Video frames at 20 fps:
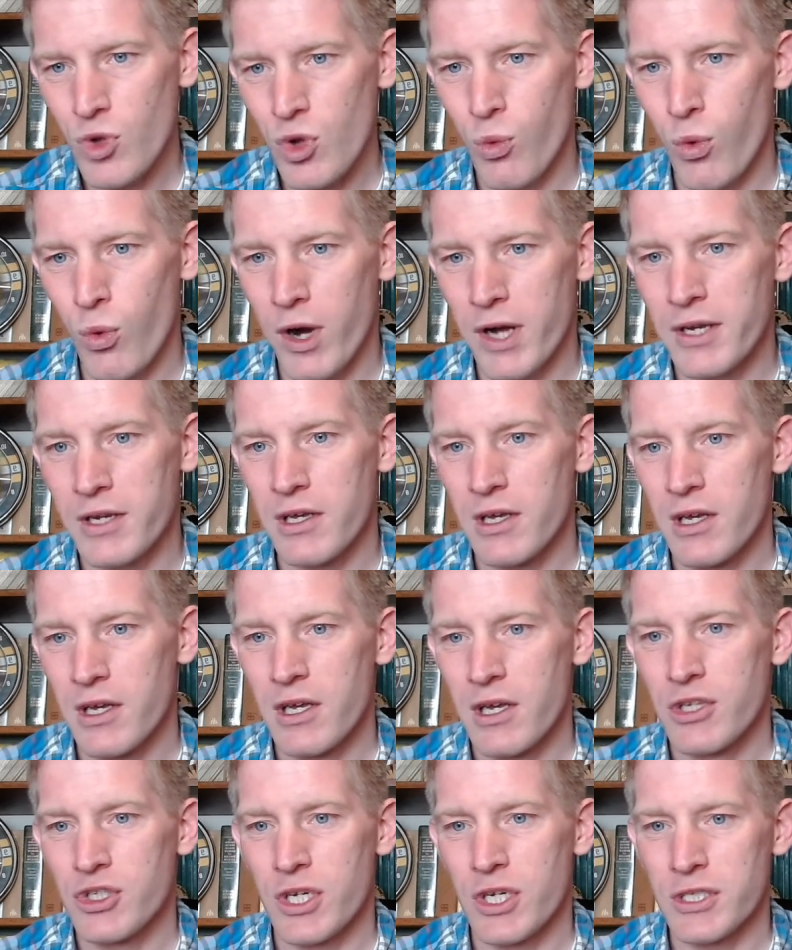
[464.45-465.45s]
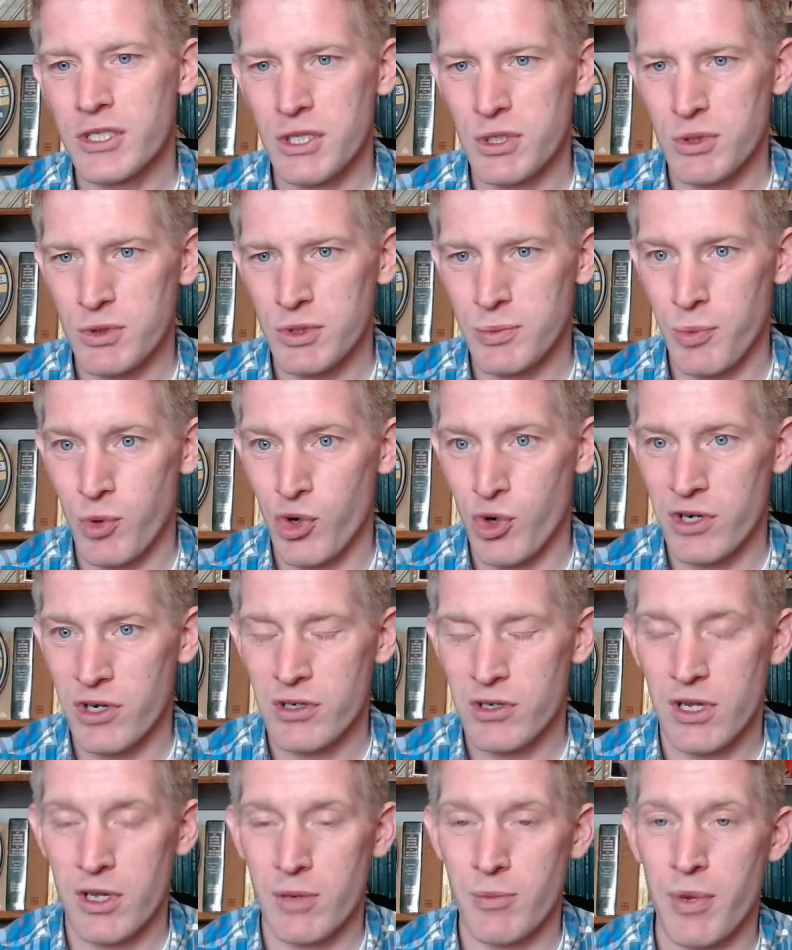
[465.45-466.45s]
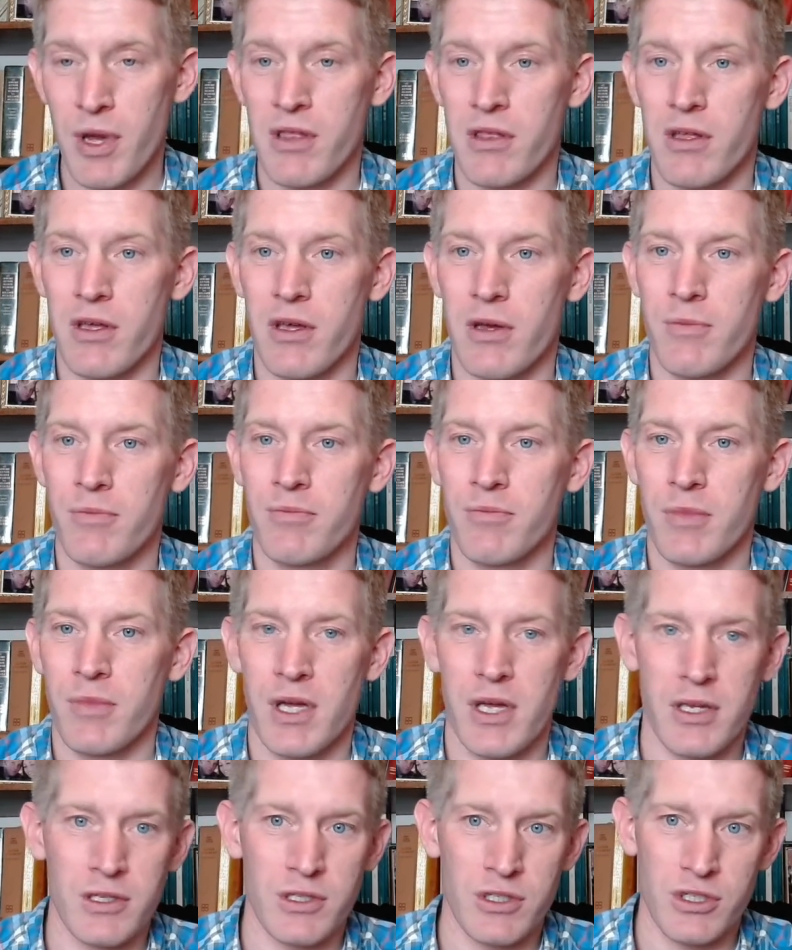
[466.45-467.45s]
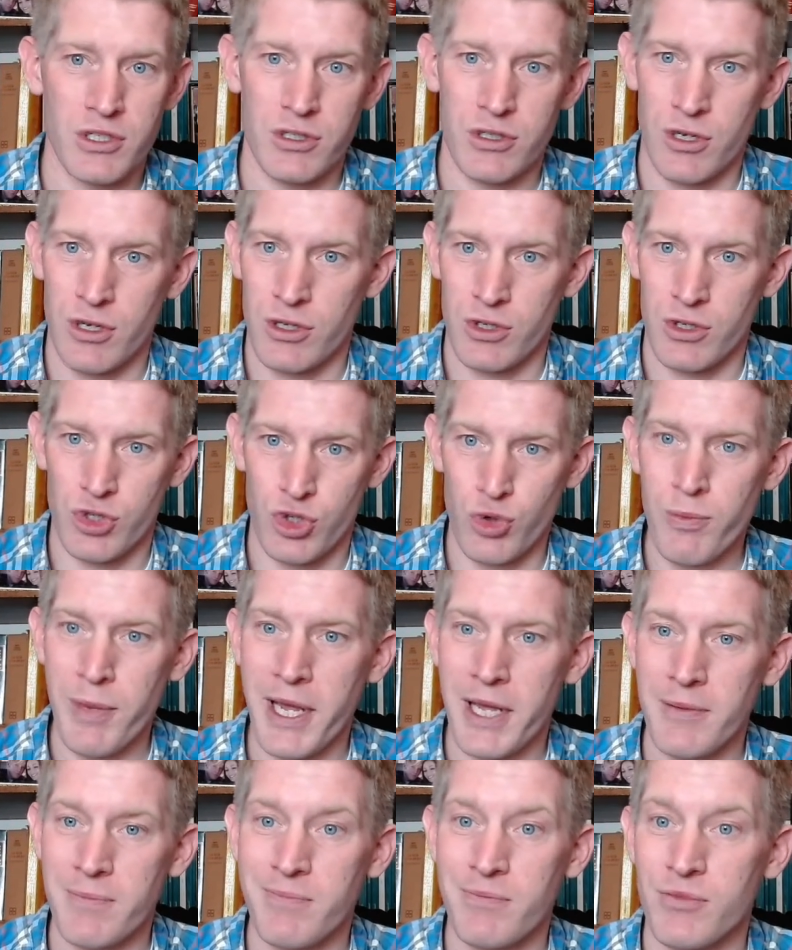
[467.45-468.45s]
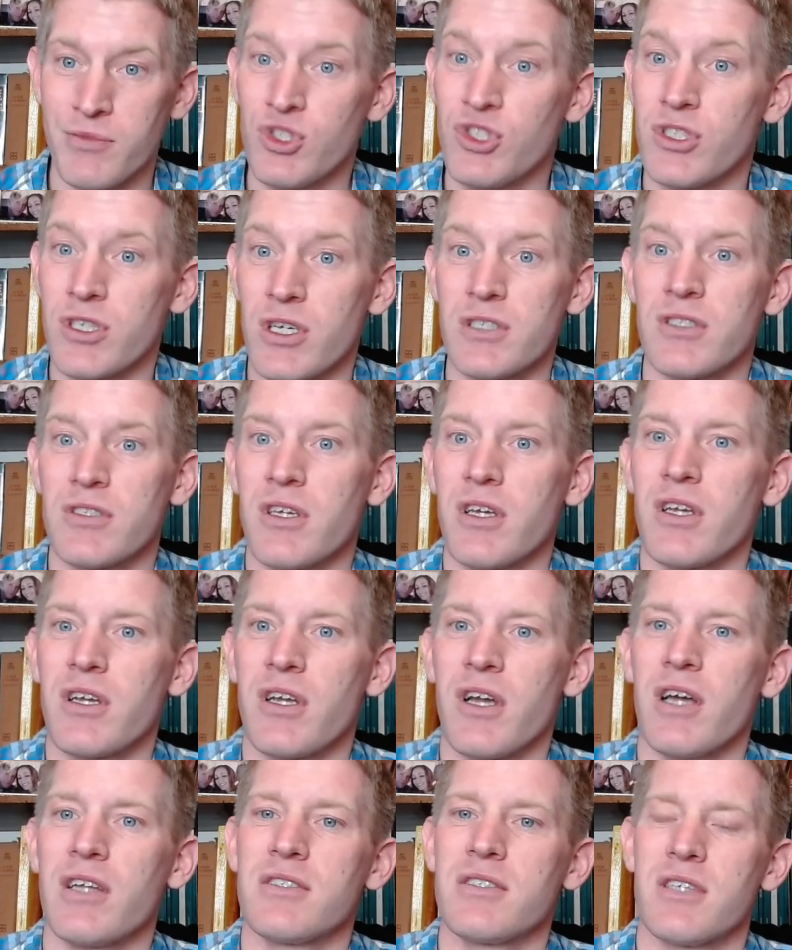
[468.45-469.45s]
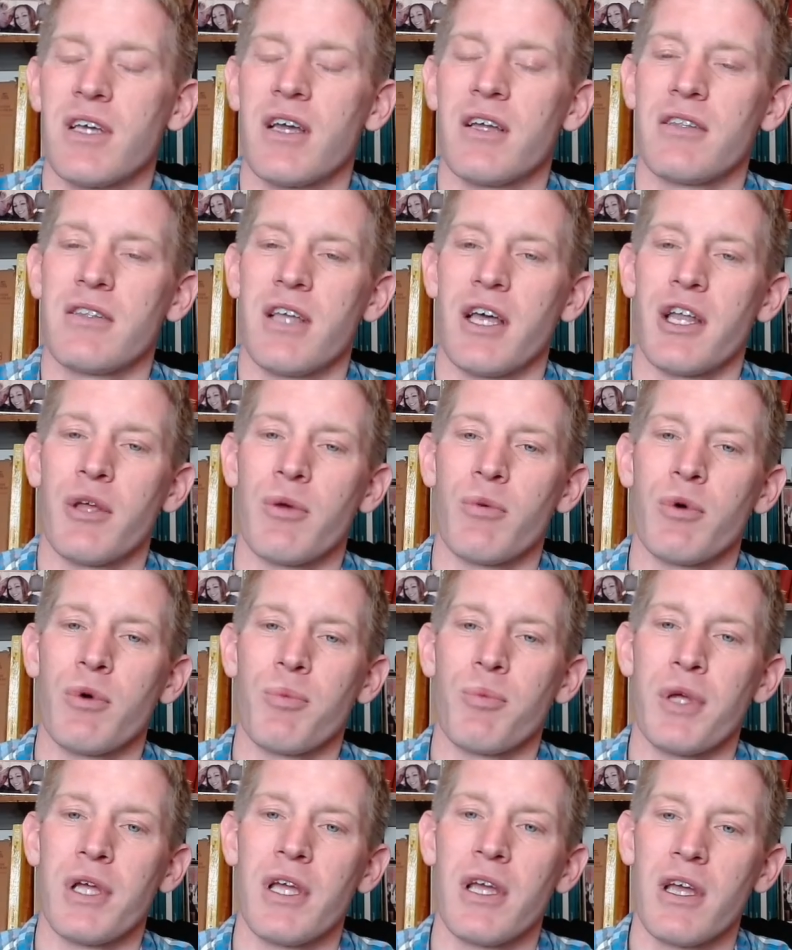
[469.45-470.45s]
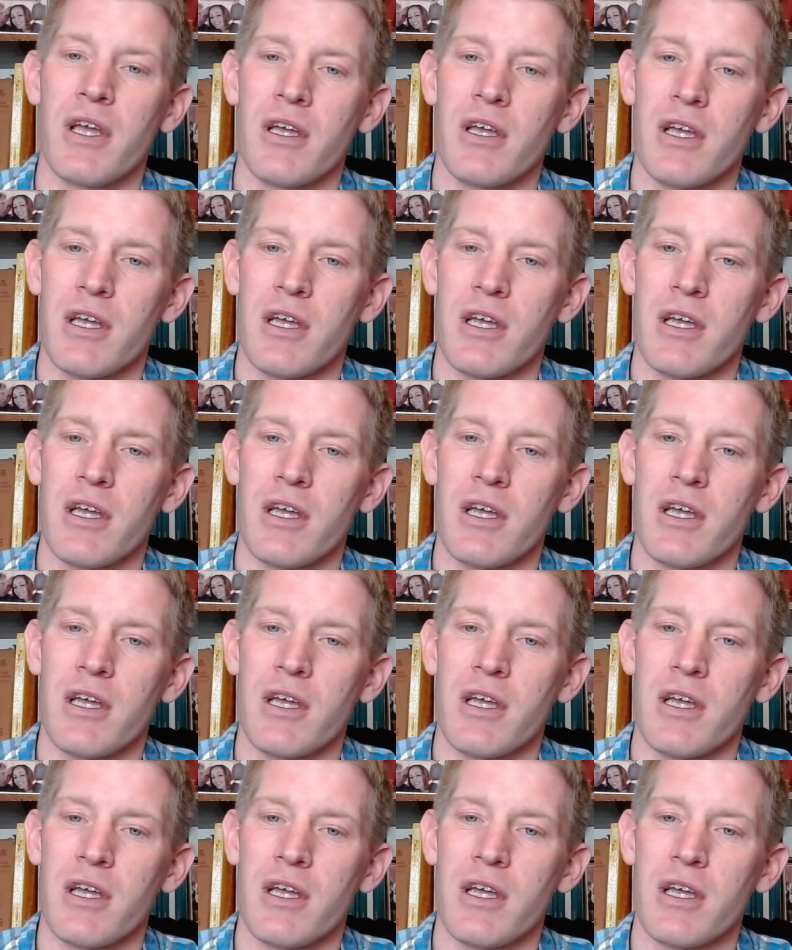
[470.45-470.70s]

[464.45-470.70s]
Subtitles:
1, Jesus was born in Bethlehem as a true man, just like God said that he would be.